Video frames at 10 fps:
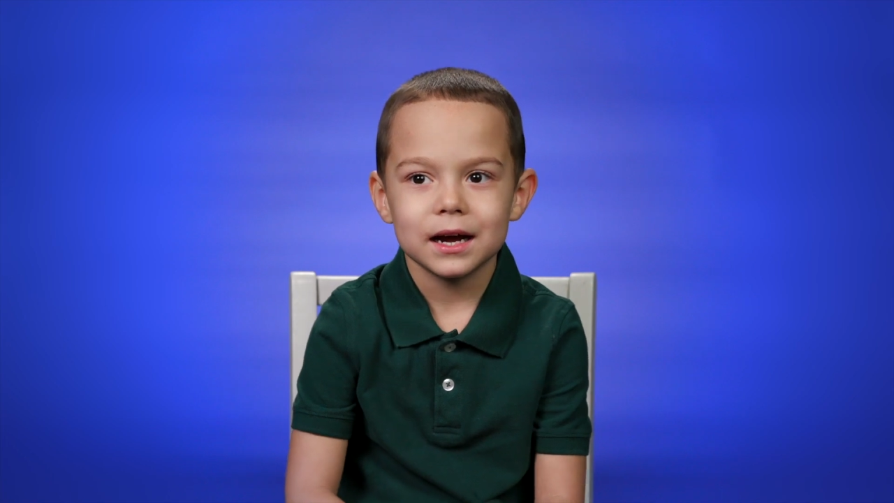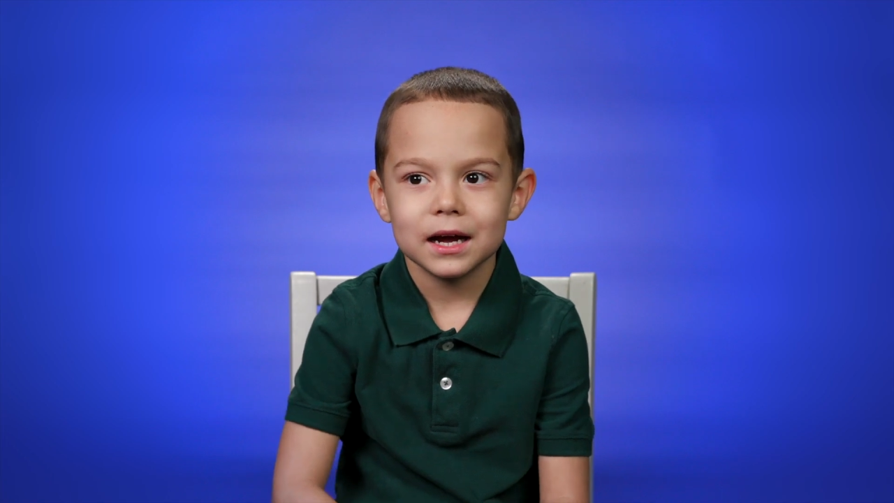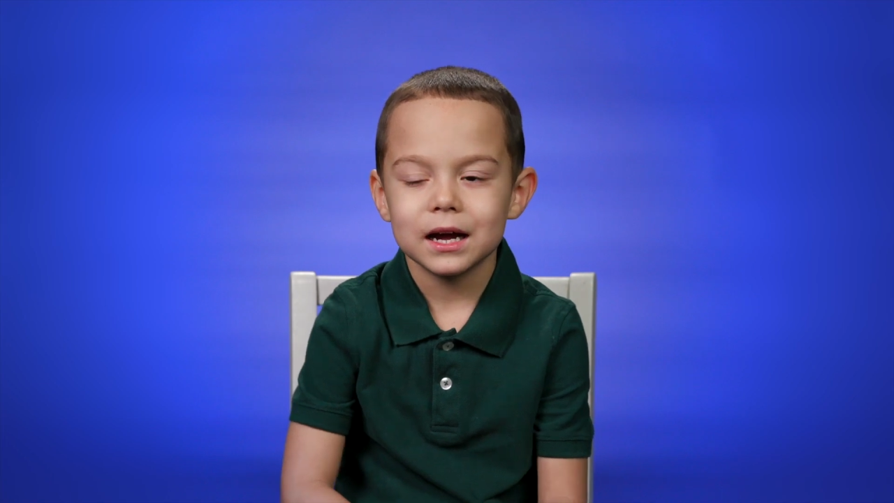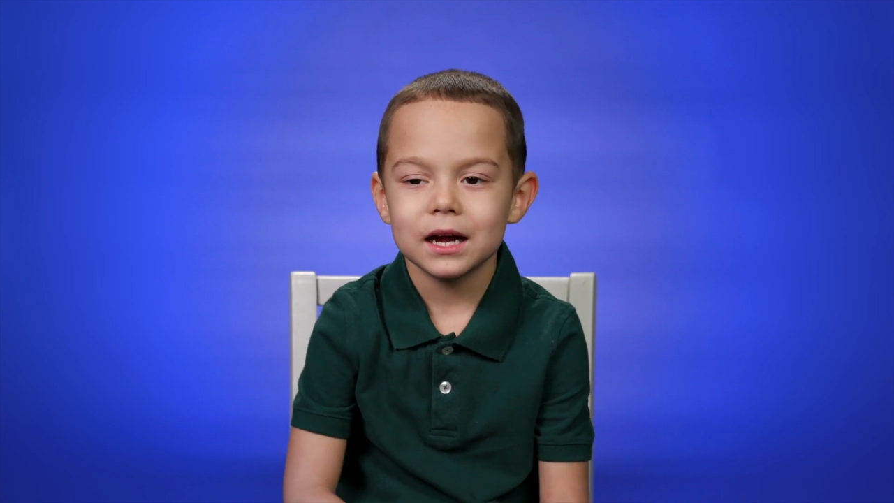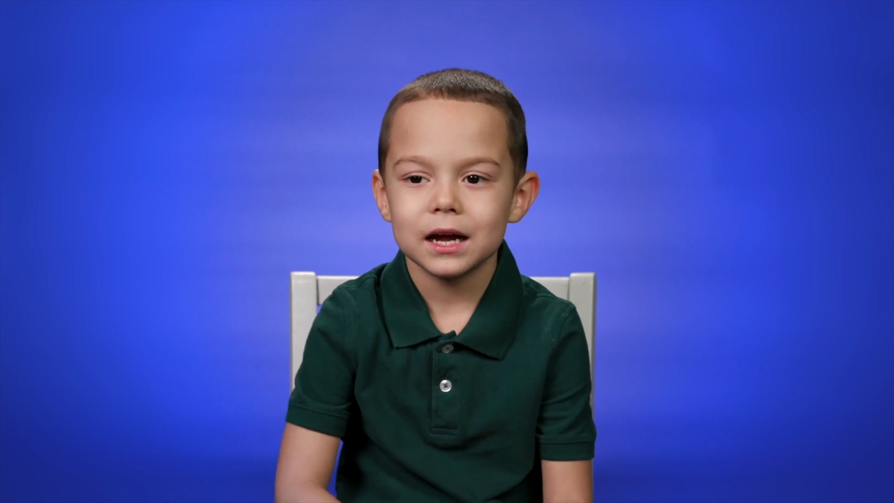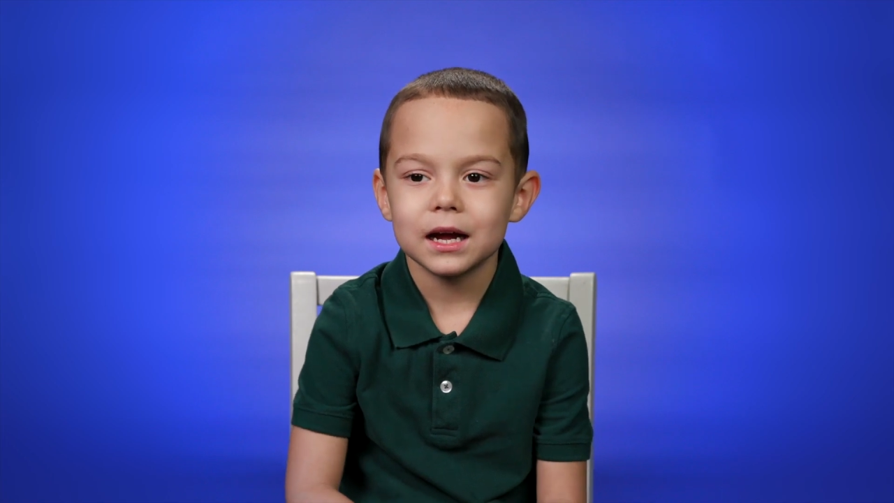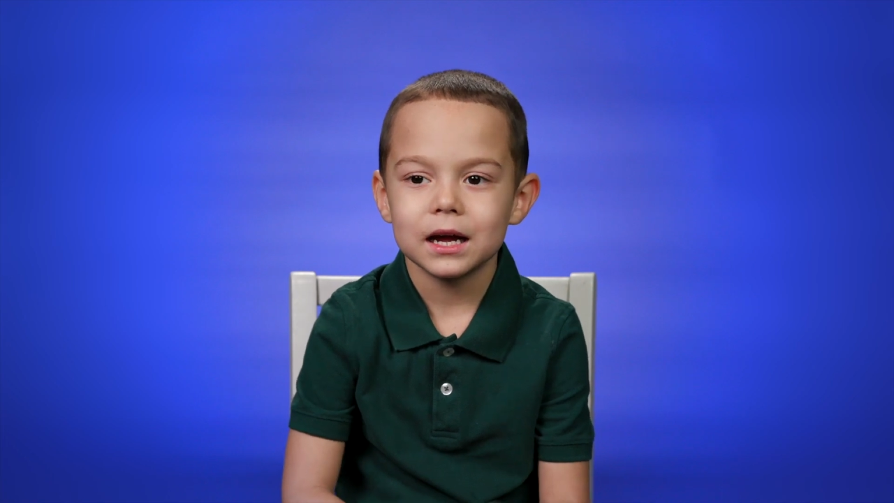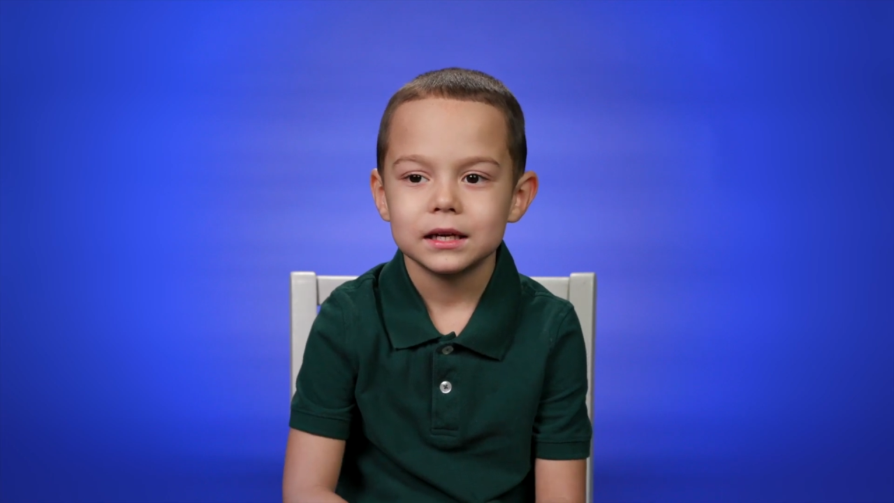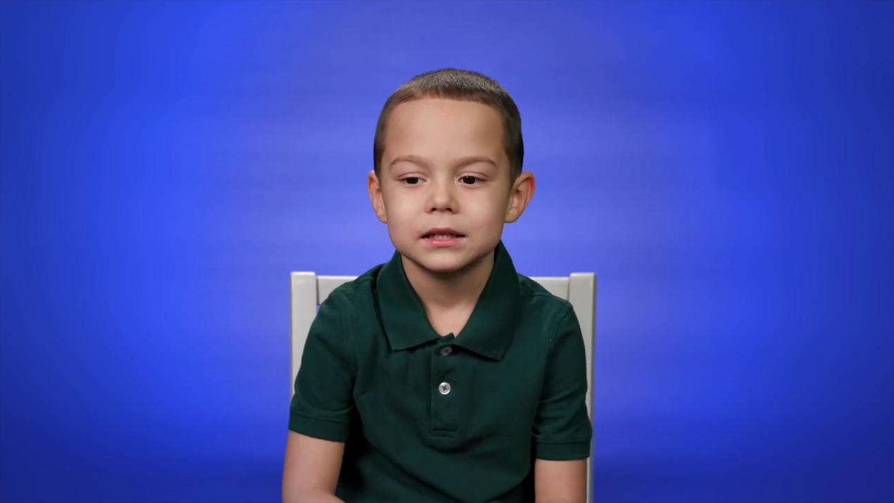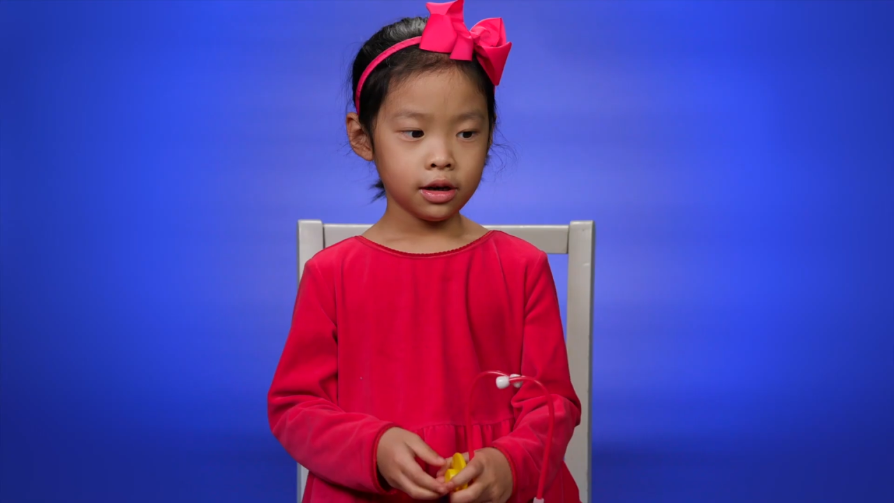uh
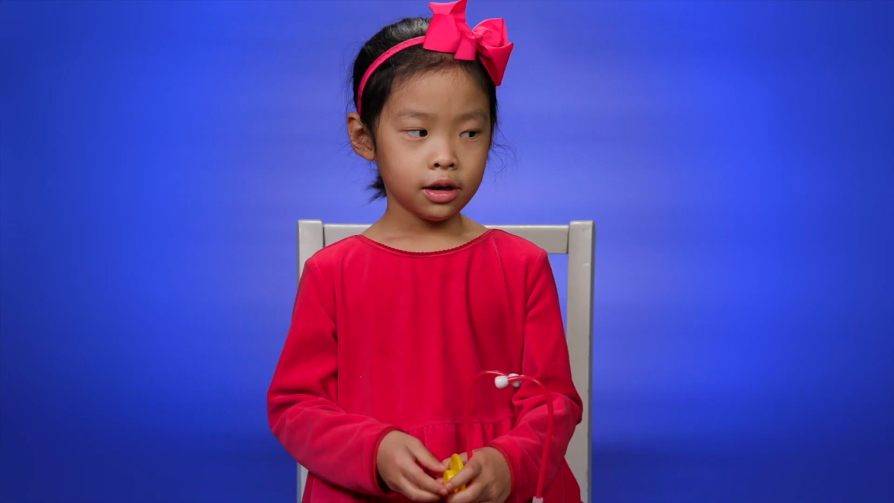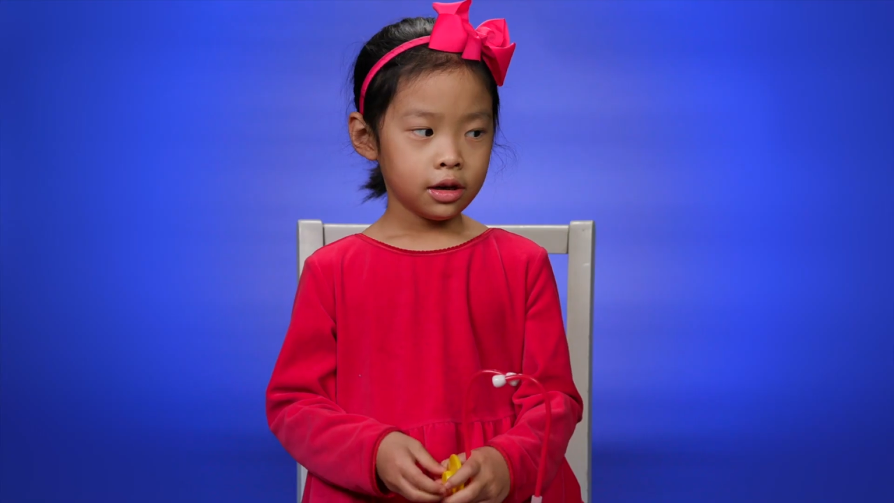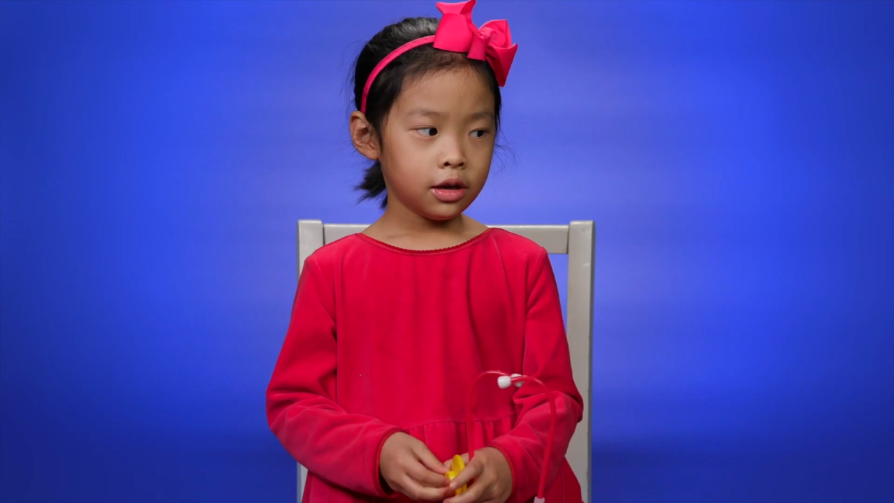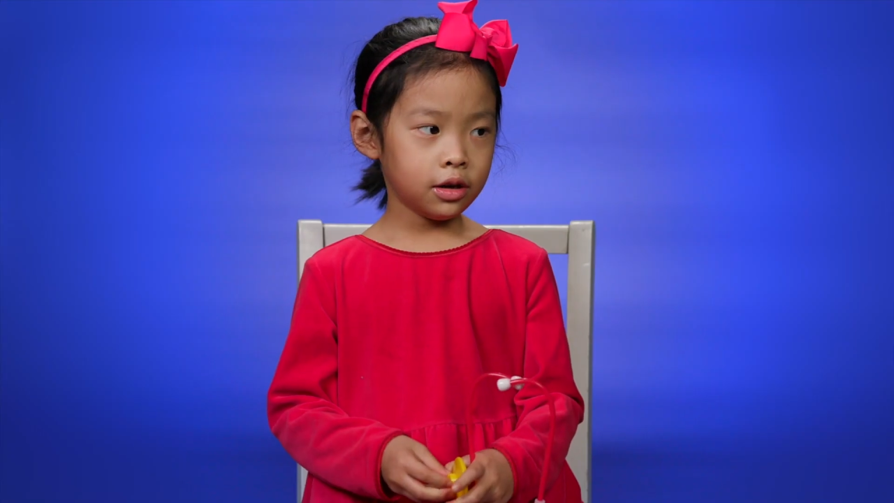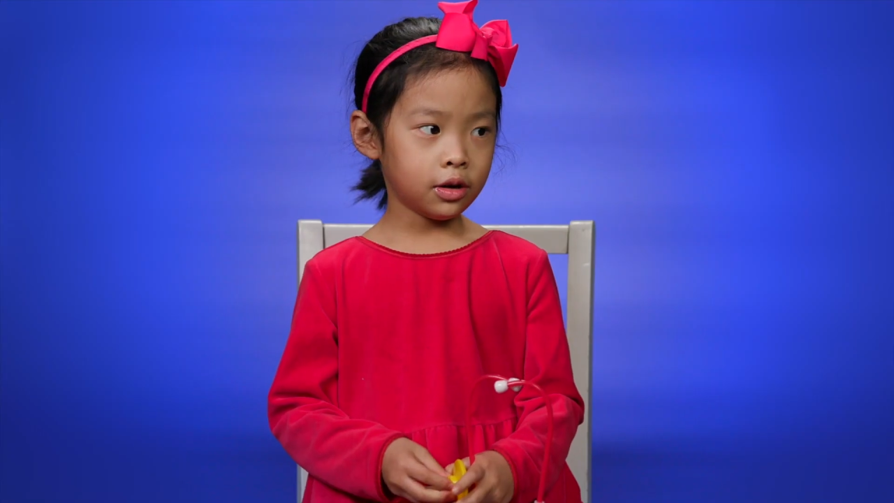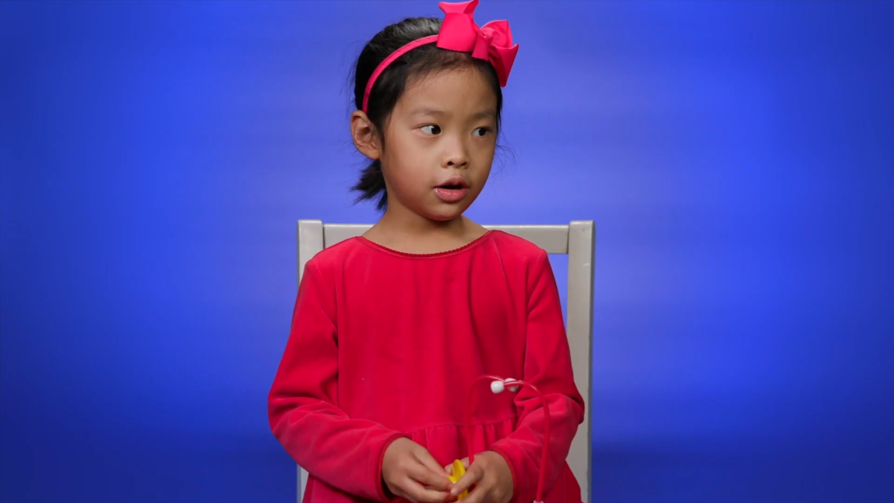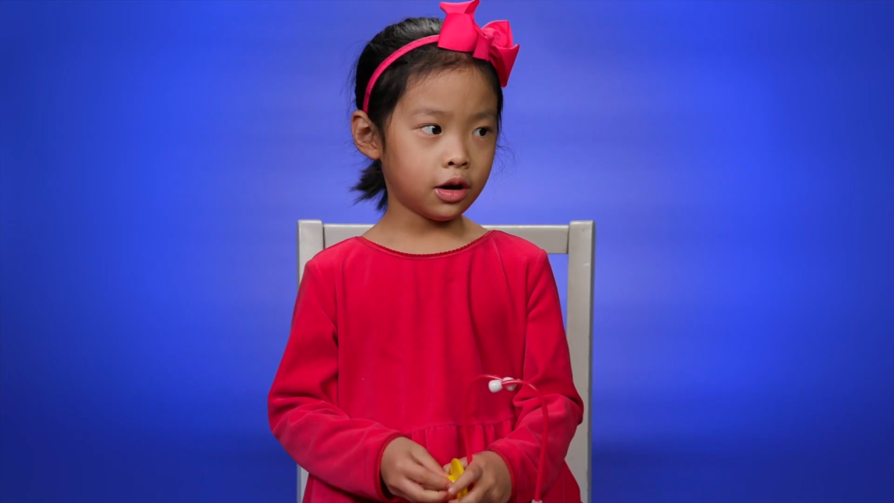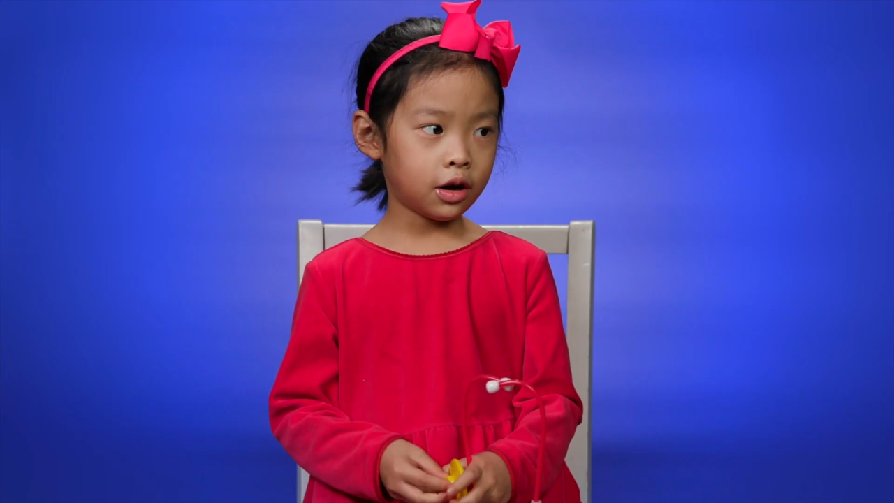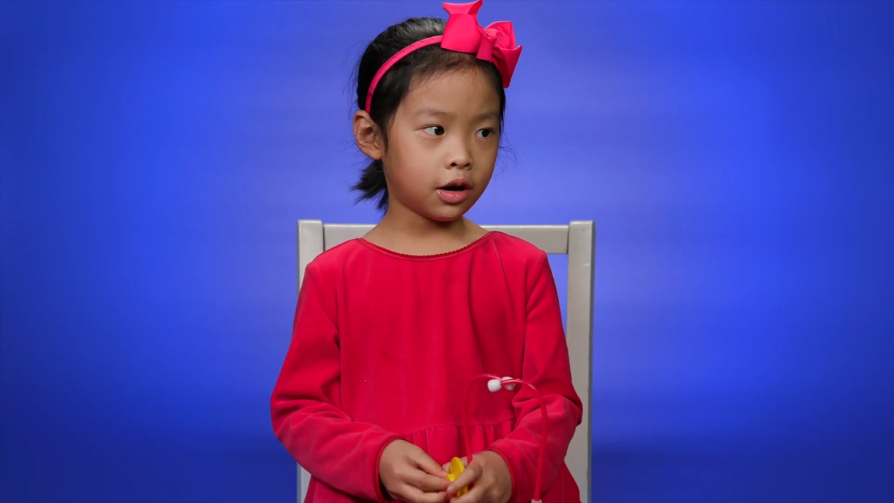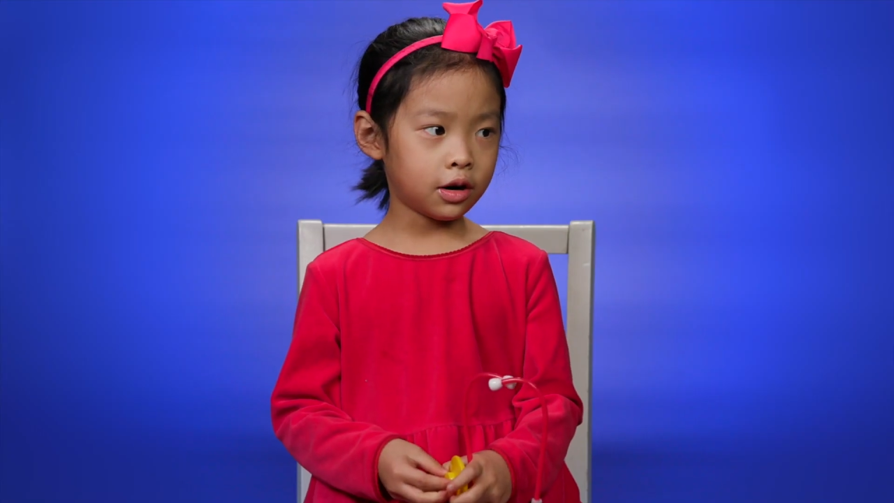your
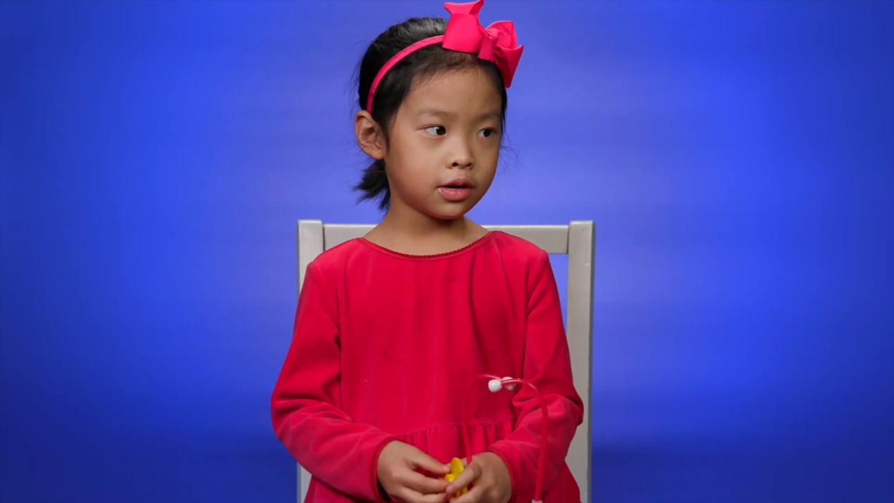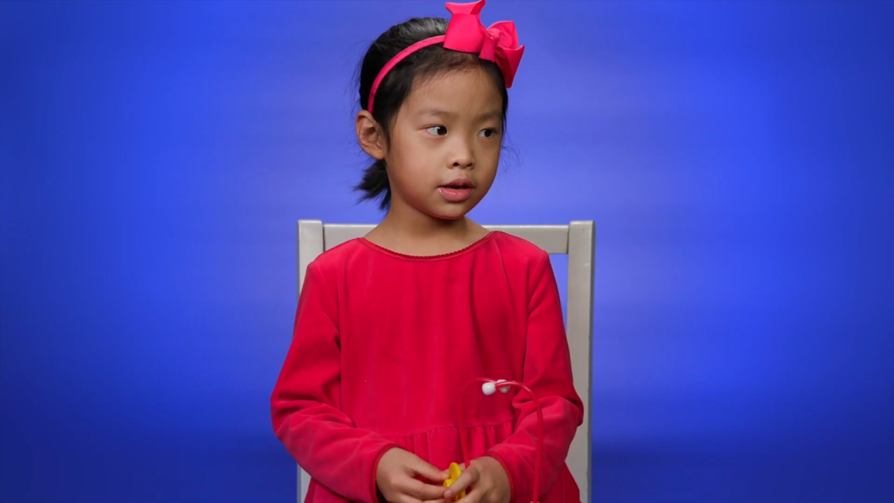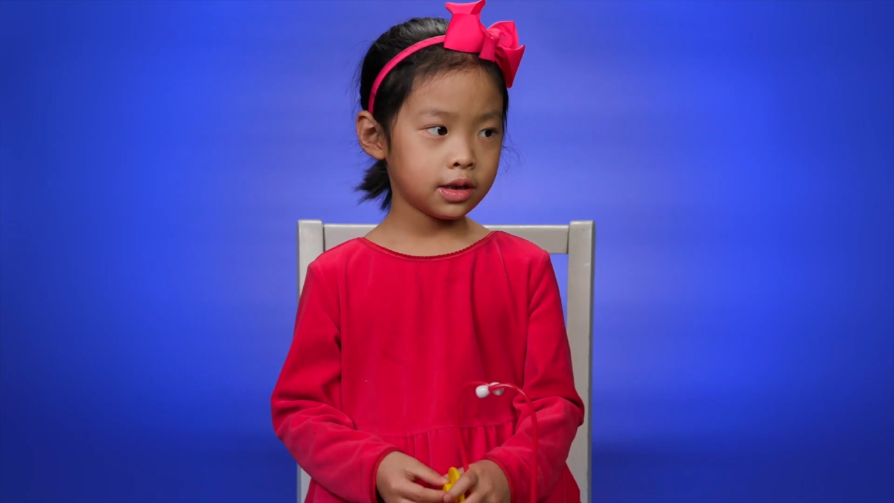heart